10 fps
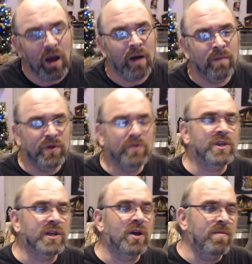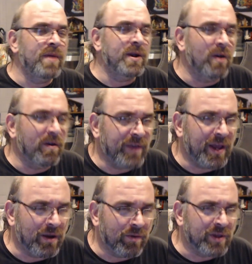you still are better off
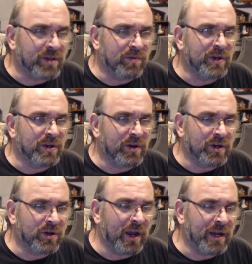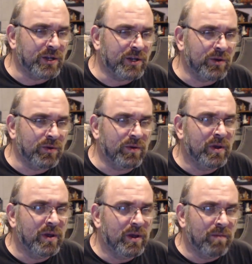getting a resin printer and trying to
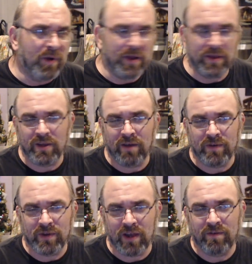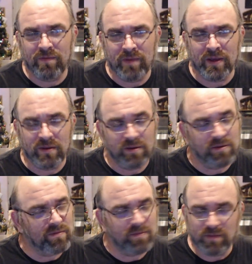print the stuff yourself
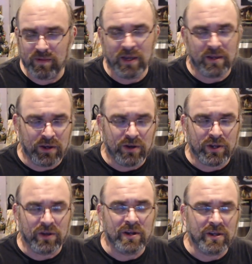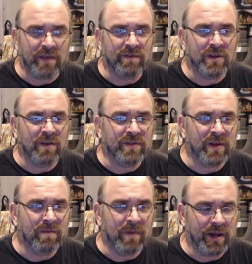because you're still going to save yourself a
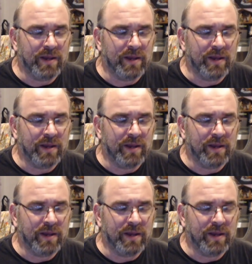ton of money.